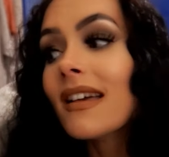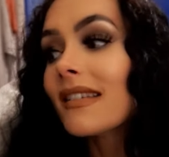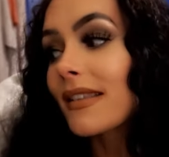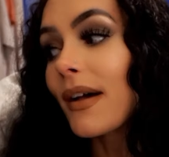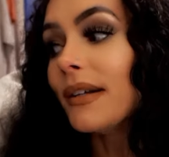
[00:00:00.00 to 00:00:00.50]

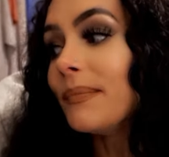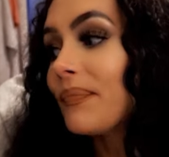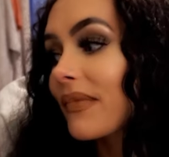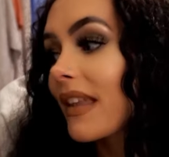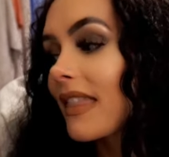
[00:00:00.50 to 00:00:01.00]
so
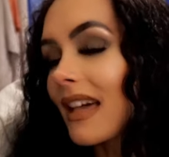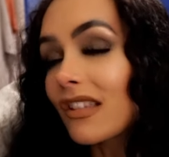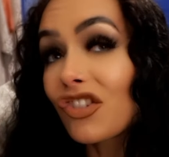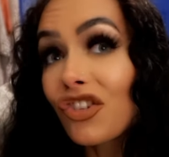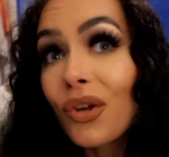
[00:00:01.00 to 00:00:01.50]

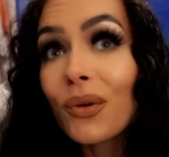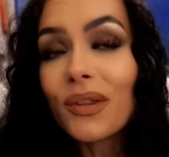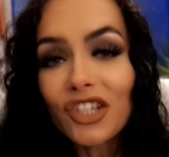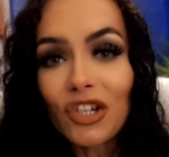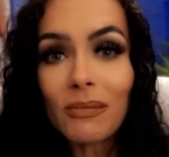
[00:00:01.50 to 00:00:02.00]
that's two
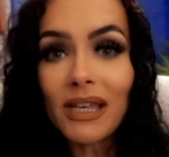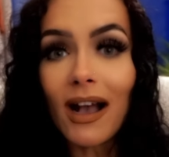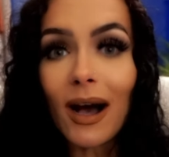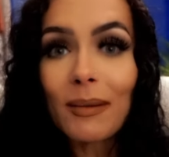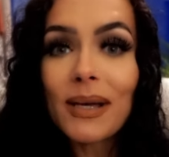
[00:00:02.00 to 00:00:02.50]
that should be
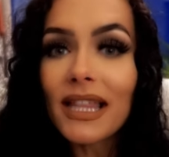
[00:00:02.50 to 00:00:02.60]
up